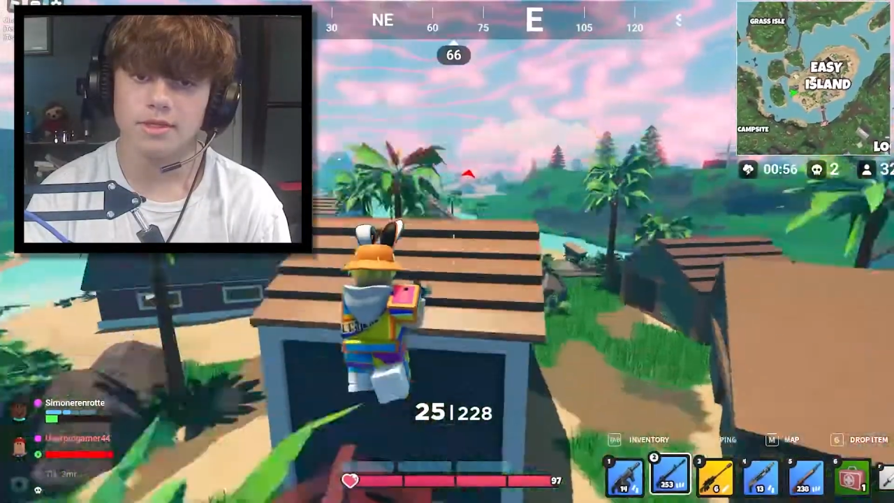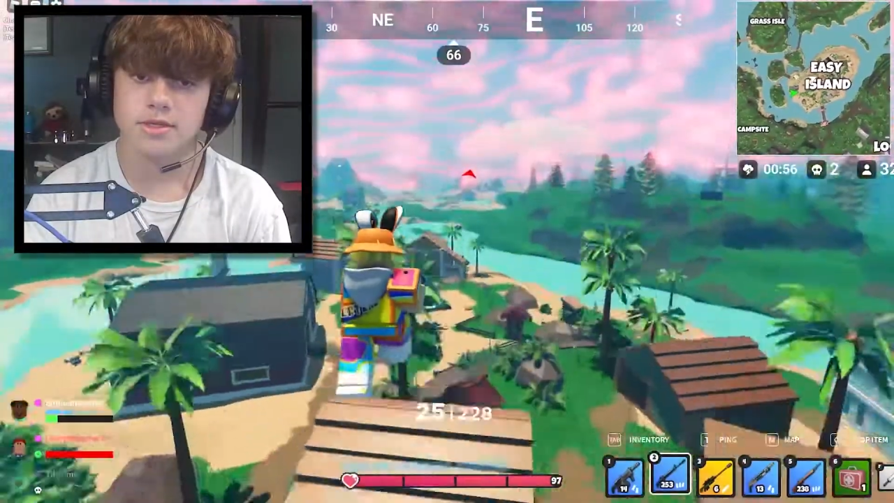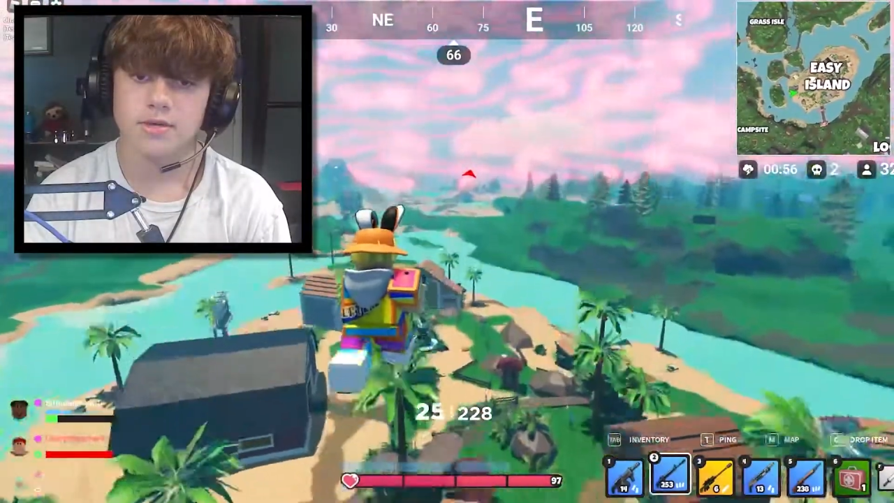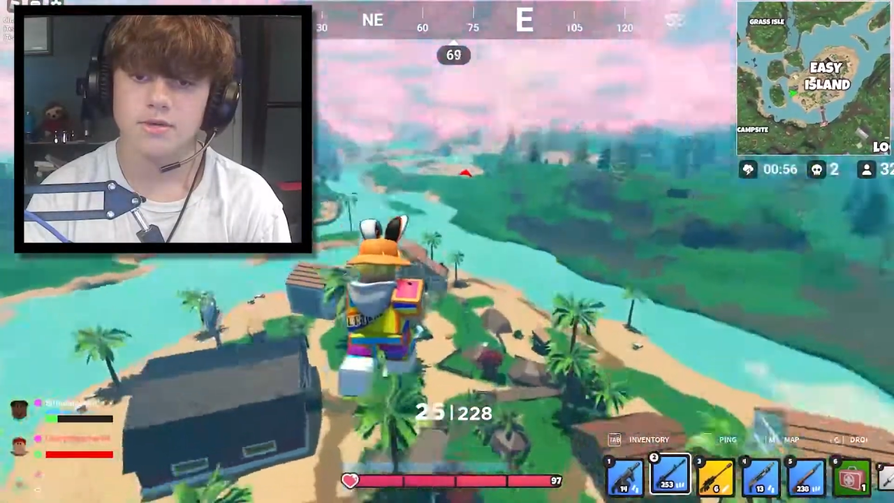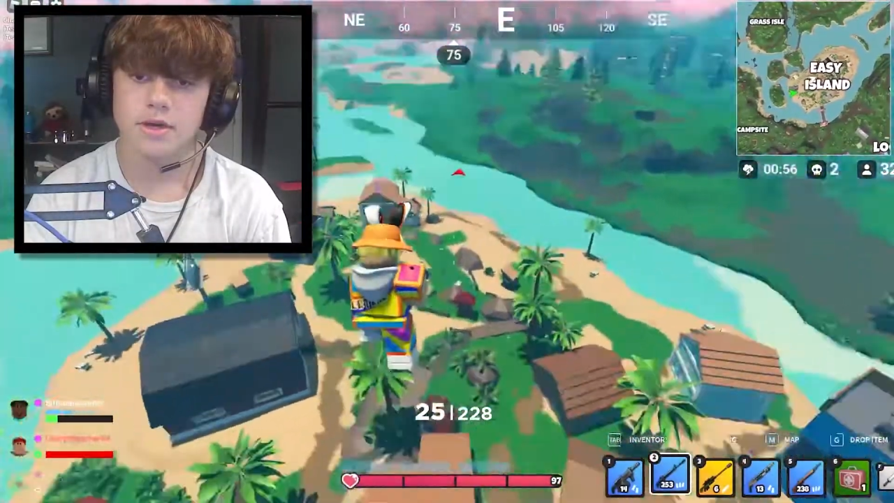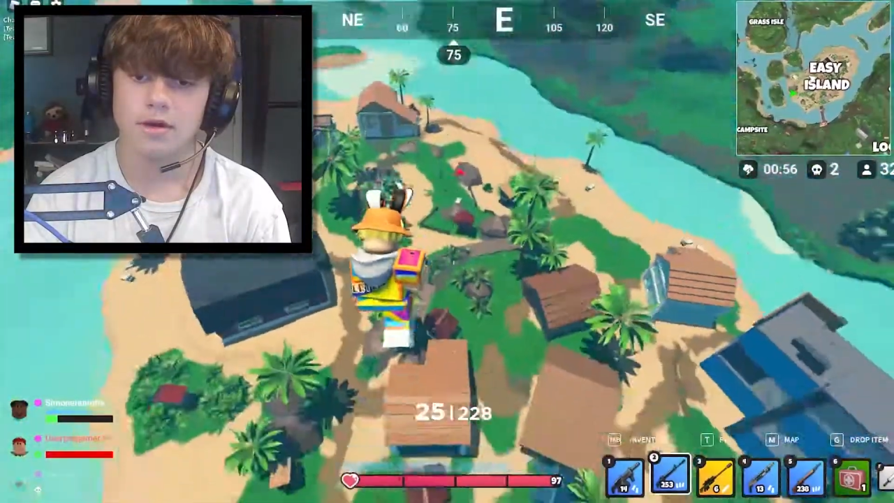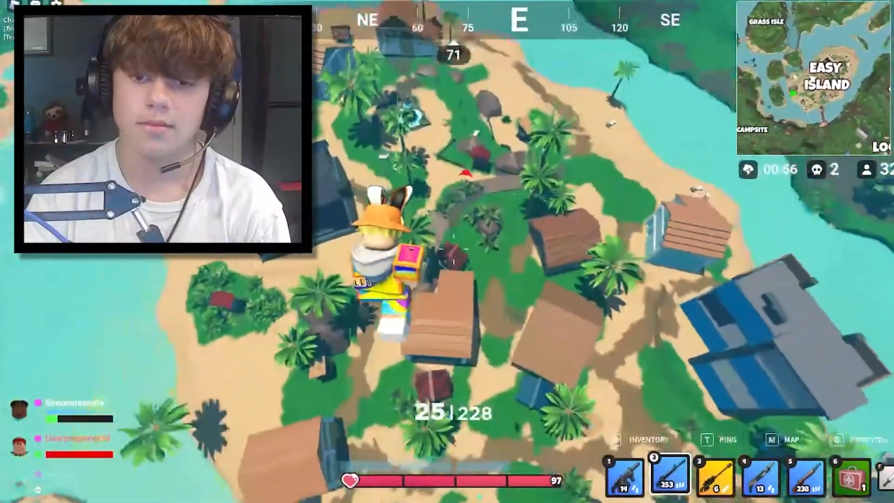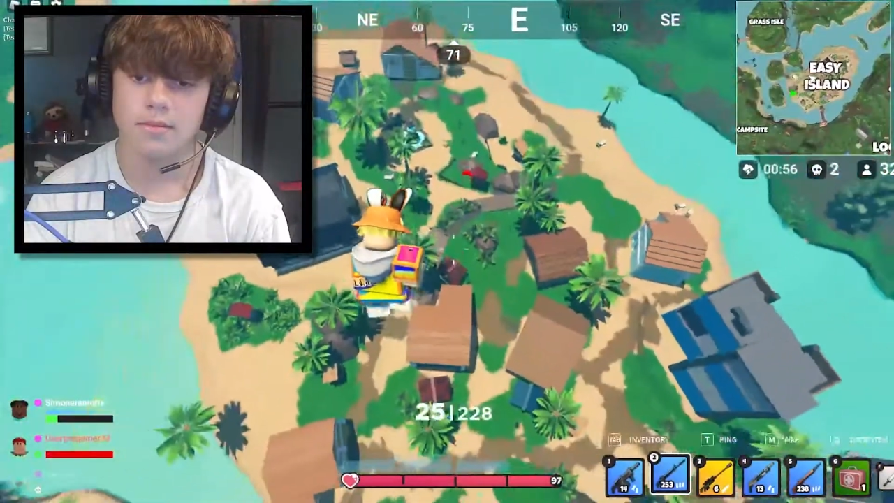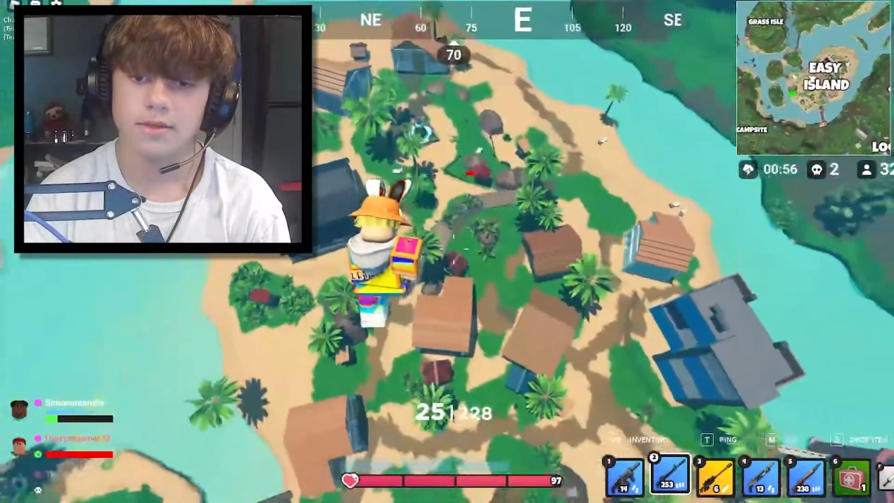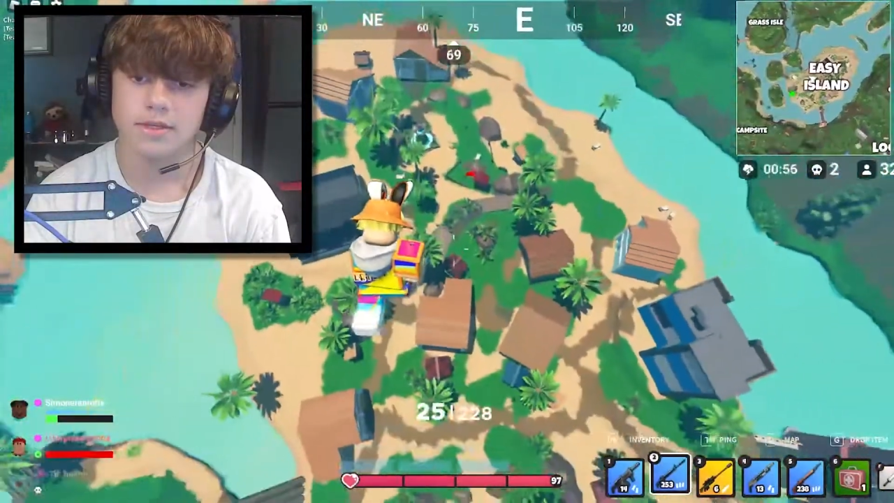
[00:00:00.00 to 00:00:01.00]
so dumb.
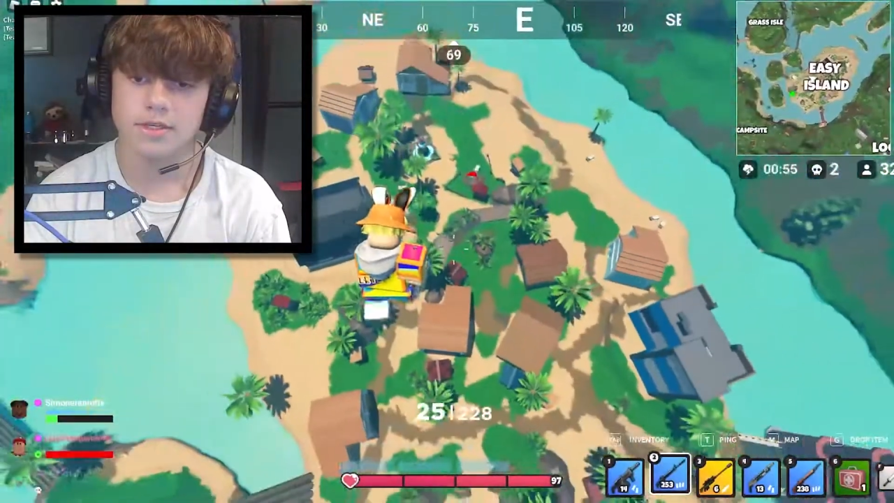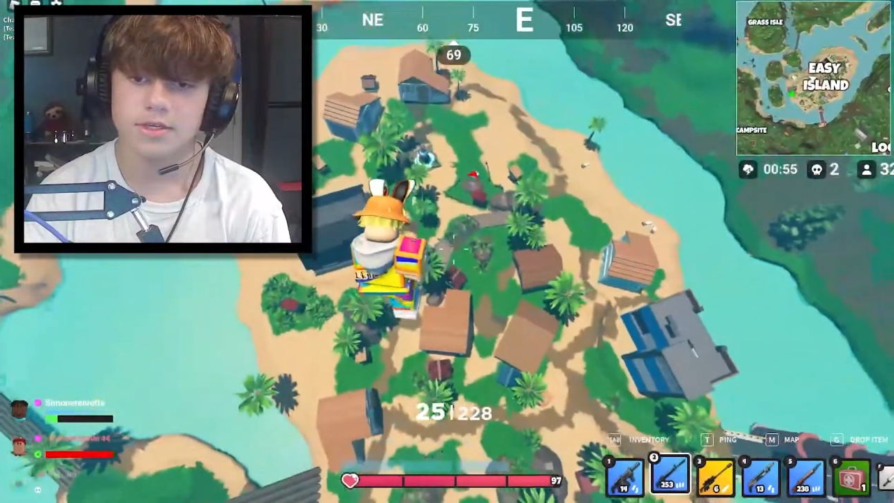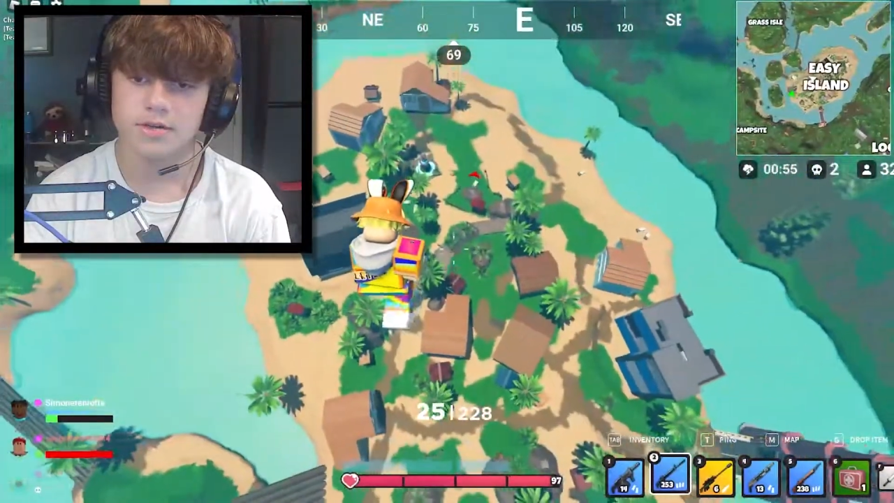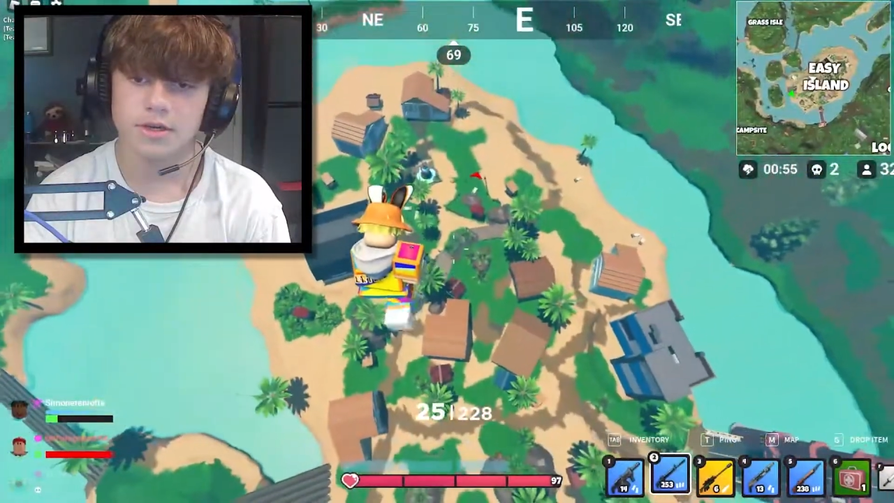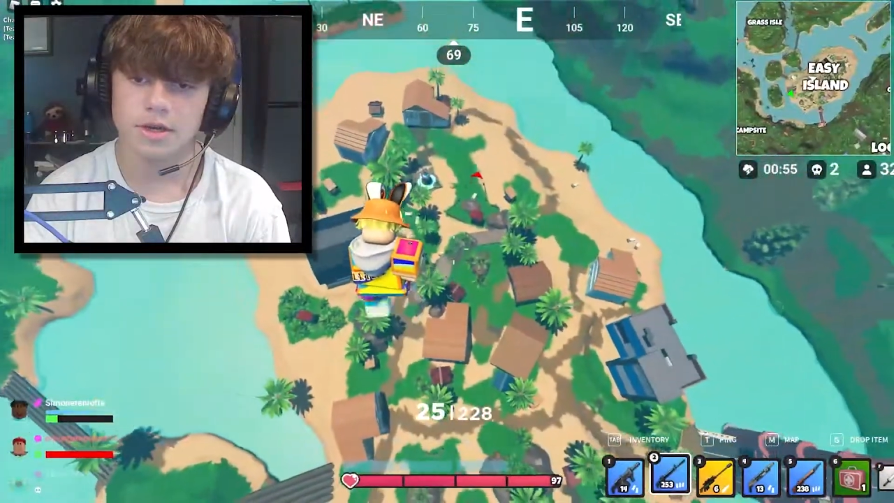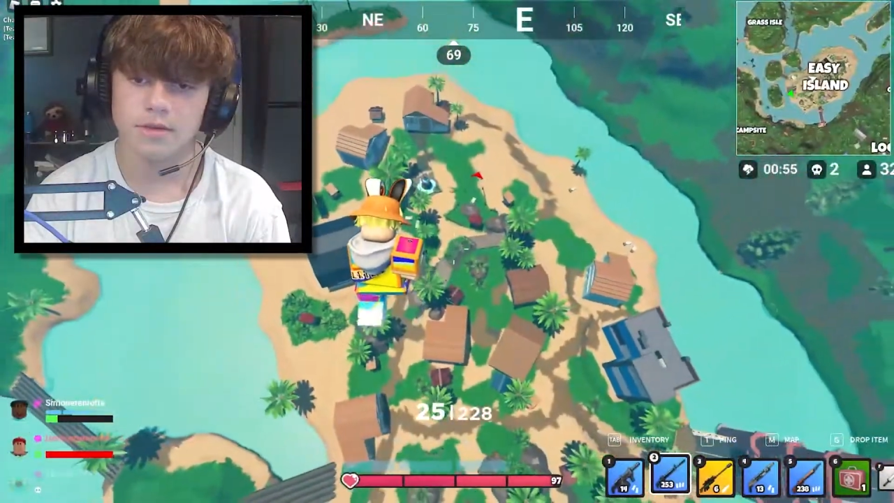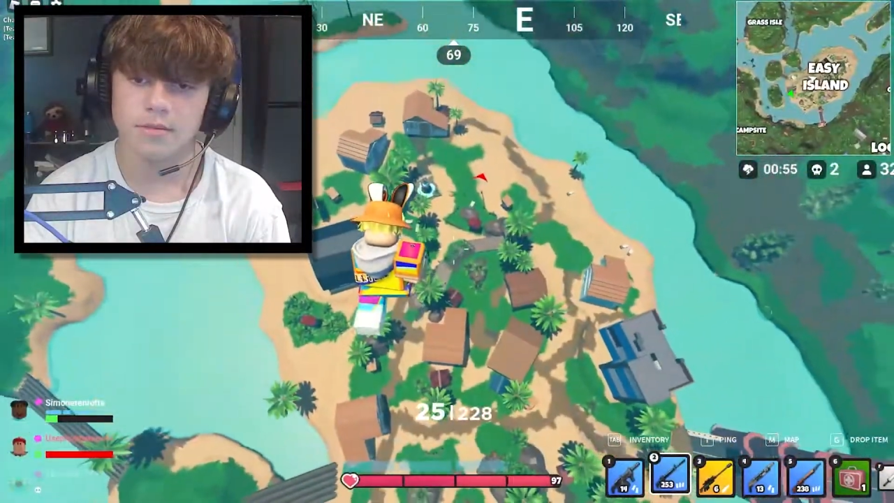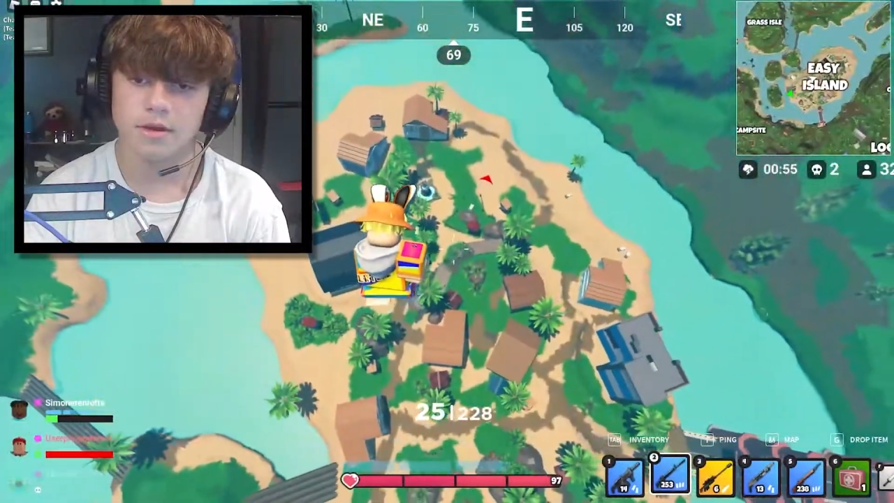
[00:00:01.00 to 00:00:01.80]
This is so dumb.